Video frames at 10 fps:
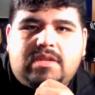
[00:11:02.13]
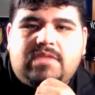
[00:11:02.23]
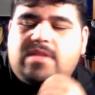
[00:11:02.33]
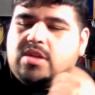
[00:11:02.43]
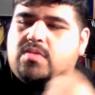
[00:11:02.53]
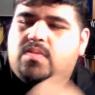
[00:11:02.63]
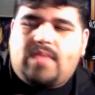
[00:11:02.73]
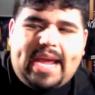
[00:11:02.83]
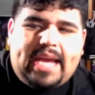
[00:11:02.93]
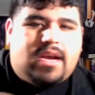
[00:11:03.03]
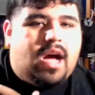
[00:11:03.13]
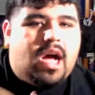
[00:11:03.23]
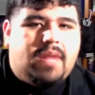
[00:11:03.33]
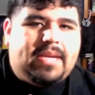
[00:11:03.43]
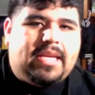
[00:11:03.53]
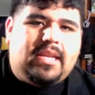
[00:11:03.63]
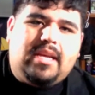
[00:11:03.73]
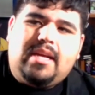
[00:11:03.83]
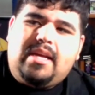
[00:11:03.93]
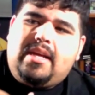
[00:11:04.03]
This is a great calming,
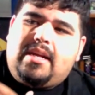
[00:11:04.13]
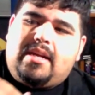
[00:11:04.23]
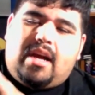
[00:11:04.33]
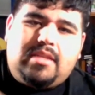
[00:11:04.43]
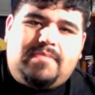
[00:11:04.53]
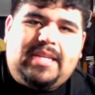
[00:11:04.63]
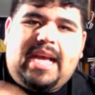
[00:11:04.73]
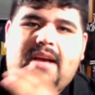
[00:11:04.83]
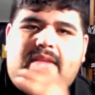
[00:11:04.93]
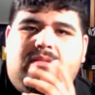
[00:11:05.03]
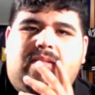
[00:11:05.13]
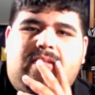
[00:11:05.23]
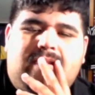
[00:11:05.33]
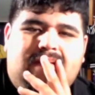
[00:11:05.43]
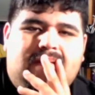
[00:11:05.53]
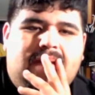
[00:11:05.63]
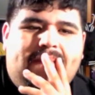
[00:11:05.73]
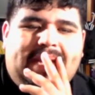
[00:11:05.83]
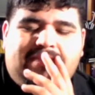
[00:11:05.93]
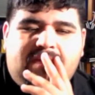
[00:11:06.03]
calms me down. It
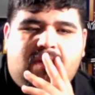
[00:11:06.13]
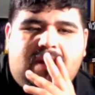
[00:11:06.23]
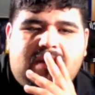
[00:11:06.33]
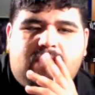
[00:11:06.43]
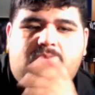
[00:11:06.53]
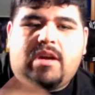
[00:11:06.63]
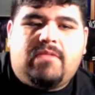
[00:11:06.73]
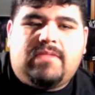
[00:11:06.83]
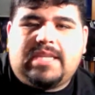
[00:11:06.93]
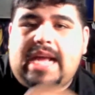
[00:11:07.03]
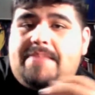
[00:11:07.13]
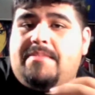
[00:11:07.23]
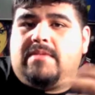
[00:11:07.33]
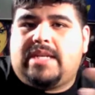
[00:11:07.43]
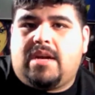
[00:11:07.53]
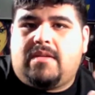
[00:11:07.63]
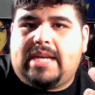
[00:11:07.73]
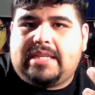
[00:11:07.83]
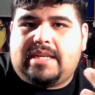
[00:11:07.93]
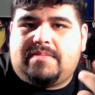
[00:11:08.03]
makes me wonder what's going to happen with Daryl
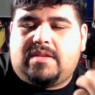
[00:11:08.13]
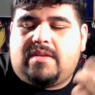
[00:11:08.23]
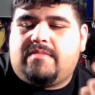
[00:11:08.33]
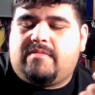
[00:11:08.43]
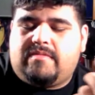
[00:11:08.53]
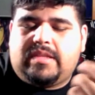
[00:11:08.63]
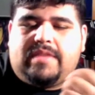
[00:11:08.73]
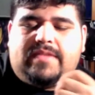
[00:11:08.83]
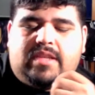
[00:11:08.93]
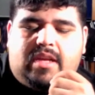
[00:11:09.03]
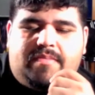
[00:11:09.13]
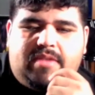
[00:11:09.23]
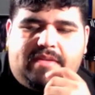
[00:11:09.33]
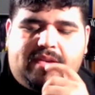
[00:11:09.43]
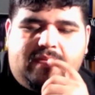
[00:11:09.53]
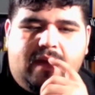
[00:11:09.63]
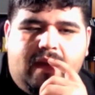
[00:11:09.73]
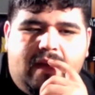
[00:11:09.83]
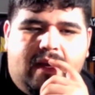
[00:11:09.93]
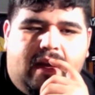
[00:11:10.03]
next episode, if you saw the preview.
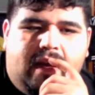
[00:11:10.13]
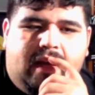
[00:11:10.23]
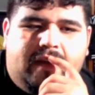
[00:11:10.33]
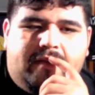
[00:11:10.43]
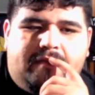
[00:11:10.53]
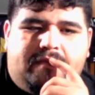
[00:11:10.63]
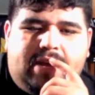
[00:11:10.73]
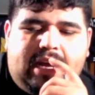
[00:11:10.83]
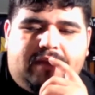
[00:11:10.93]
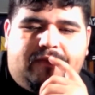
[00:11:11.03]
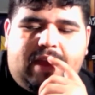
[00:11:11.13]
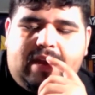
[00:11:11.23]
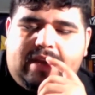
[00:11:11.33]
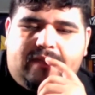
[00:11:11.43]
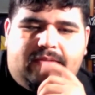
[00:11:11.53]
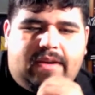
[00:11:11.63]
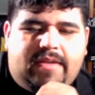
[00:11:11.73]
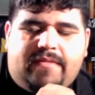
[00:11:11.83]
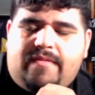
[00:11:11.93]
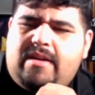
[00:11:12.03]
But very,
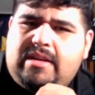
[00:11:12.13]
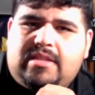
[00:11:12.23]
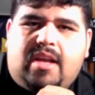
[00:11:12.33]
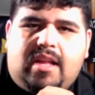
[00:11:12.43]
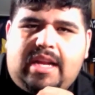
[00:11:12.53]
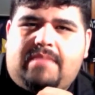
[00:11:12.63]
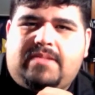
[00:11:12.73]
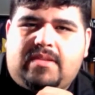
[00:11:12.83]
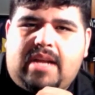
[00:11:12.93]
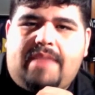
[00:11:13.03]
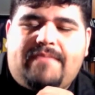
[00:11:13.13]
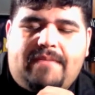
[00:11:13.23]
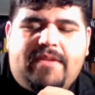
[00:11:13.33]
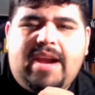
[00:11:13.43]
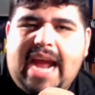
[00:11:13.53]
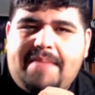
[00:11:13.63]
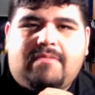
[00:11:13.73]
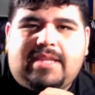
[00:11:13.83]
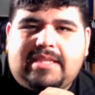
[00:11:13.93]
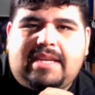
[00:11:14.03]
very, very solid episode. I'm very
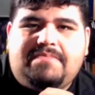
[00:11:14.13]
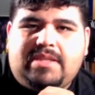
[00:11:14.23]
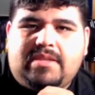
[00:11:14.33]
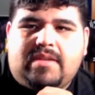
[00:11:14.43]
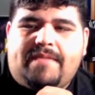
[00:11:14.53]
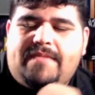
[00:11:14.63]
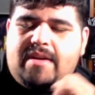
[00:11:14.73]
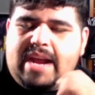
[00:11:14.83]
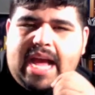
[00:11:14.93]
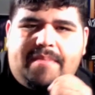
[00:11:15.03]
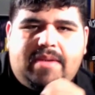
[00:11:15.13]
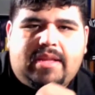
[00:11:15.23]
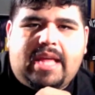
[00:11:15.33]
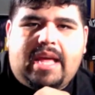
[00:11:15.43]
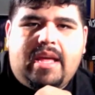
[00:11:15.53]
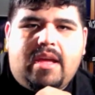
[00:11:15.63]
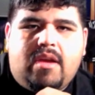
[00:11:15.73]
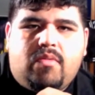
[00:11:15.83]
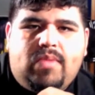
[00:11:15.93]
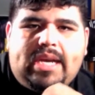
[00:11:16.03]
happy with this episode. I'm very happy that
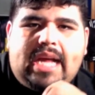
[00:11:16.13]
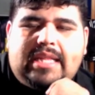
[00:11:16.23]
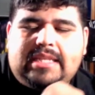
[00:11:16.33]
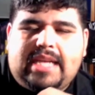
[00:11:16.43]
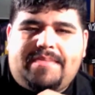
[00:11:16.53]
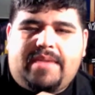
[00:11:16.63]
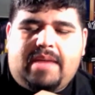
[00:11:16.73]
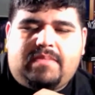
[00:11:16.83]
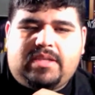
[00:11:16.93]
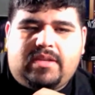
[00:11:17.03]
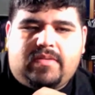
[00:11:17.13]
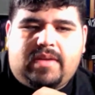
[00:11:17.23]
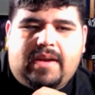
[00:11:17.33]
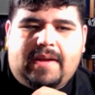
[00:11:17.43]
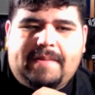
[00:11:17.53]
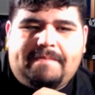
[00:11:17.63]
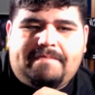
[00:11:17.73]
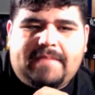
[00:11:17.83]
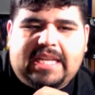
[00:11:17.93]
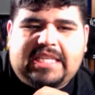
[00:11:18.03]
we got this type of episode.
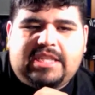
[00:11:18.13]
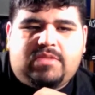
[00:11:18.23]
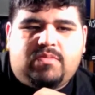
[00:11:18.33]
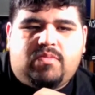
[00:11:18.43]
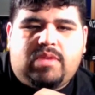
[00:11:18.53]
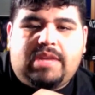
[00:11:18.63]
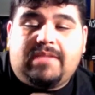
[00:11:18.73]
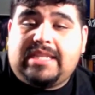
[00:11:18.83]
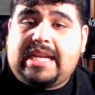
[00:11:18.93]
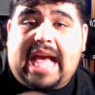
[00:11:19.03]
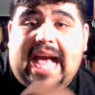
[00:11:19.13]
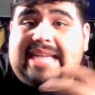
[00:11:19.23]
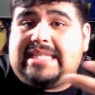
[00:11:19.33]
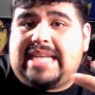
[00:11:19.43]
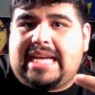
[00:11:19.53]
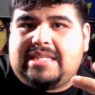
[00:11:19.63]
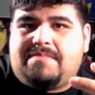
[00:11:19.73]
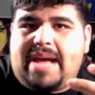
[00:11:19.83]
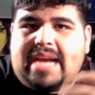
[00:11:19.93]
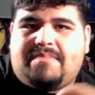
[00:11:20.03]
It wasn't
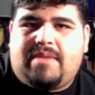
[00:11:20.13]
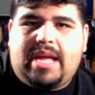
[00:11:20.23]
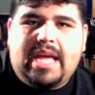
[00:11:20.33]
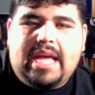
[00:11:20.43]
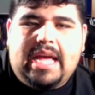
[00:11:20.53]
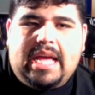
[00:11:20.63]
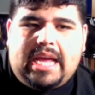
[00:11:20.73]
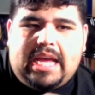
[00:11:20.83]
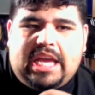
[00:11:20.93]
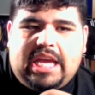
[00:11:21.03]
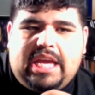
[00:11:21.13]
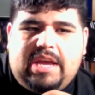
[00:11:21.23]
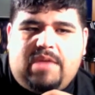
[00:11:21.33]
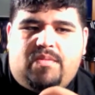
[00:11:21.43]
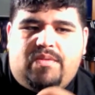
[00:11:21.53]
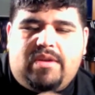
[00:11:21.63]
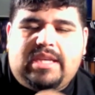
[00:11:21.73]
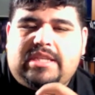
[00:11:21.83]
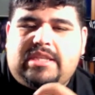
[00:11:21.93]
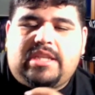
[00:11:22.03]
action packed, but it
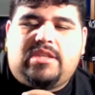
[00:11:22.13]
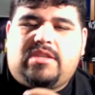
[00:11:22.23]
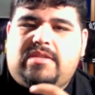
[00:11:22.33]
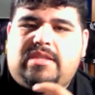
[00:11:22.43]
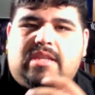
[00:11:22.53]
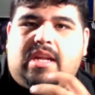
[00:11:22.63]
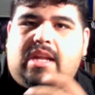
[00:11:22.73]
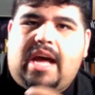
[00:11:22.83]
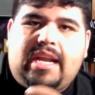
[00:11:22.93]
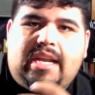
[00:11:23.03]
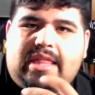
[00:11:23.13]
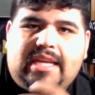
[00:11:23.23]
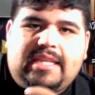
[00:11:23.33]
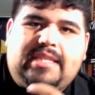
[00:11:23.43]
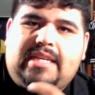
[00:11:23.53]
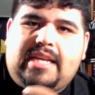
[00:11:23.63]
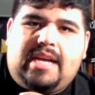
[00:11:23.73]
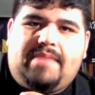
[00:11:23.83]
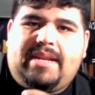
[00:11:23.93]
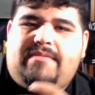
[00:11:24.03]
really just introduces a lot of things to
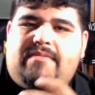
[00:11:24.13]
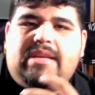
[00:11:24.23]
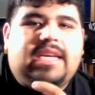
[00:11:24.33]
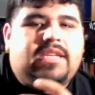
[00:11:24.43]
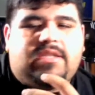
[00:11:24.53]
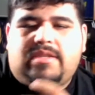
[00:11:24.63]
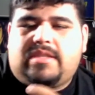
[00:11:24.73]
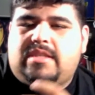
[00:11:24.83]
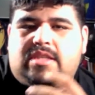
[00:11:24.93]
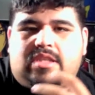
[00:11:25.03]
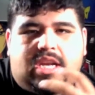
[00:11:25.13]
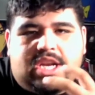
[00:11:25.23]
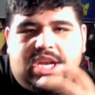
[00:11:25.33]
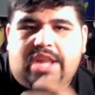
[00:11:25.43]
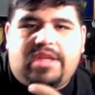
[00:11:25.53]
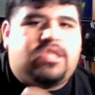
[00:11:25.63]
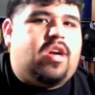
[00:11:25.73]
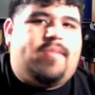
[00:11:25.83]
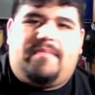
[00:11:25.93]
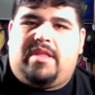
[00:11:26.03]
come, and it really introduces another
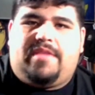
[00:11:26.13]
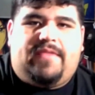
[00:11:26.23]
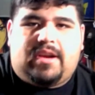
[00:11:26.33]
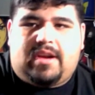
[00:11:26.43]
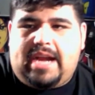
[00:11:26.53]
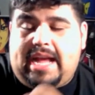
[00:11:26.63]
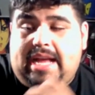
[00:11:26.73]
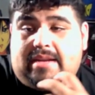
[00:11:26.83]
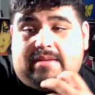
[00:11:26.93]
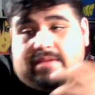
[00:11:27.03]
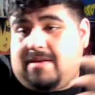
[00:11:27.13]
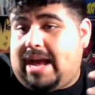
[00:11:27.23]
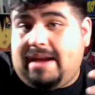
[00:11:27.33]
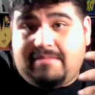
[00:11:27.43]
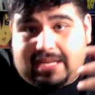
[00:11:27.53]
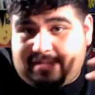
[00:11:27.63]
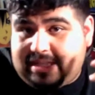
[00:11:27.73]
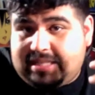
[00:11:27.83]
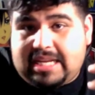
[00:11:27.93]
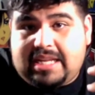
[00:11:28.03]
charming motherfucker. And no, as
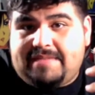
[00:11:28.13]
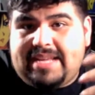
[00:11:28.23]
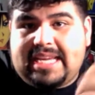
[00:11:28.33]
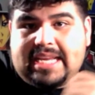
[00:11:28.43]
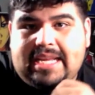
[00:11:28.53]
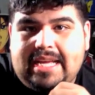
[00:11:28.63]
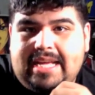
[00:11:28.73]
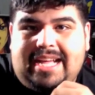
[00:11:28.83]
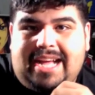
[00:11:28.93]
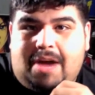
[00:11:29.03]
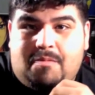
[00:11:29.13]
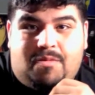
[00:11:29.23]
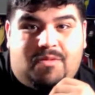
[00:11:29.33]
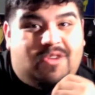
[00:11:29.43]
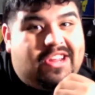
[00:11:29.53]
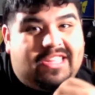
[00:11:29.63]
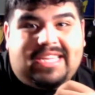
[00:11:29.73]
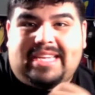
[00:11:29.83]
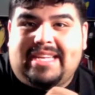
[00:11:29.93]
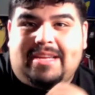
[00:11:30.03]
much as I love Negan, I'm
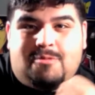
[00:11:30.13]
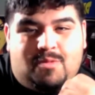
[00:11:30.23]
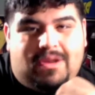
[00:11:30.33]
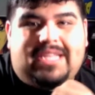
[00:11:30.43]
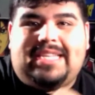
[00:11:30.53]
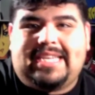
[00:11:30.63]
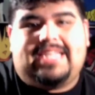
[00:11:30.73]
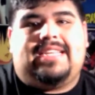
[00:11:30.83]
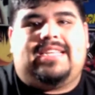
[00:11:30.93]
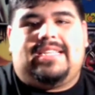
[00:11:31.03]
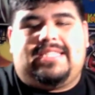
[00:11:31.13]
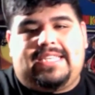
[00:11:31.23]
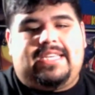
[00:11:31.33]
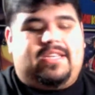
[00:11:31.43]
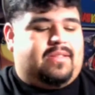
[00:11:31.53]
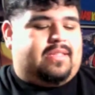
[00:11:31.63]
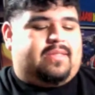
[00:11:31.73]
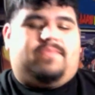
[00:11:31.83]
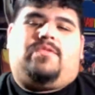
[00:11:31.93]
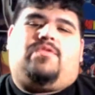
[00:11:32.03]
really, really digging Ezekiel.
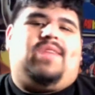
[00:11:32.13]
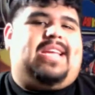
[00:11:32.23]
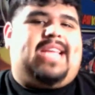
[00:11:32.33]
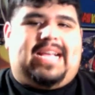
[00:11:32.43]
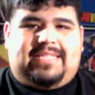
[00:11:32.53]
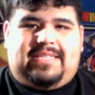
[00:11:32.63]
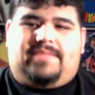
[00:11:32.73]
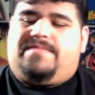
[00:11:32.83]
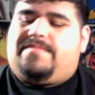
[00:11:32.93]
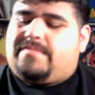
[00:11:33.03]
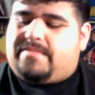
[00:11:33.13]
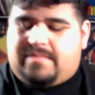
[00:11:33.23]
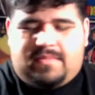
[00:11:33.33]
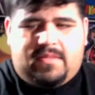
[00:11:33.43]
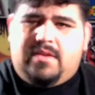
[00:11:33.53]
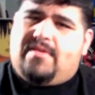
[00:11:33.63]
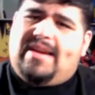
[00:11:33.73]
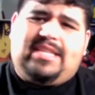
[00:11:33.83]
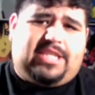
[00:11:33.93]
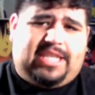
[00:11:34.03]
Great casting,
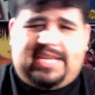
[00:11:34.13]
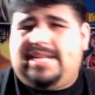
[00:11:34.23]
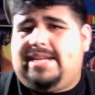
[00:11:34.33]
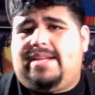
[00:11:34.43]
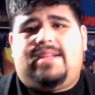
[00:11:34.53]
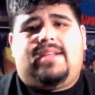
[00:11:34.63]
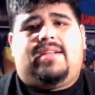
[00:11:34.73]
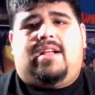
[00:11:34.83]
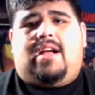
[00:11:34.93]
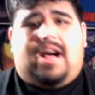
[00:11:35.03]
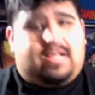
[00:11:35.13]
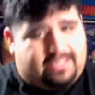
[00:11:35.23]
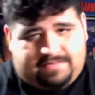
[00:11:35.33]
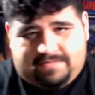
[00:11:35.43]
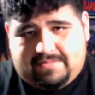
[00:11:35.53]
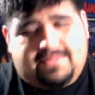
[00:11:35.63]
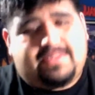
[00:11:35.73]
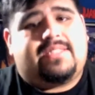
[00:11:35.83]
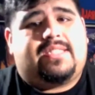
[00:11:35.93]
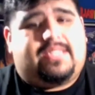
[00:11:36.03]
great shit, awesome.
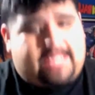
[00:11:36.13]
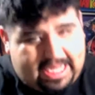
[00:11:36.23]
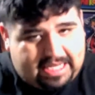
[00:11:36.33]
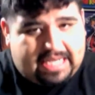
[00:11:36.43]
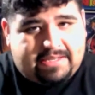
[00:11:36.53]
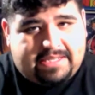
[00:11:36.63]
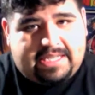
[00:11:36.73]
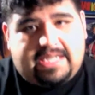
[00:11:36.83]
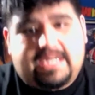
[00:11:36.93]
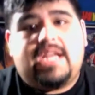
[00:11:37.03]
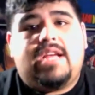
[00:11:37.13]
Thank you guys for listening.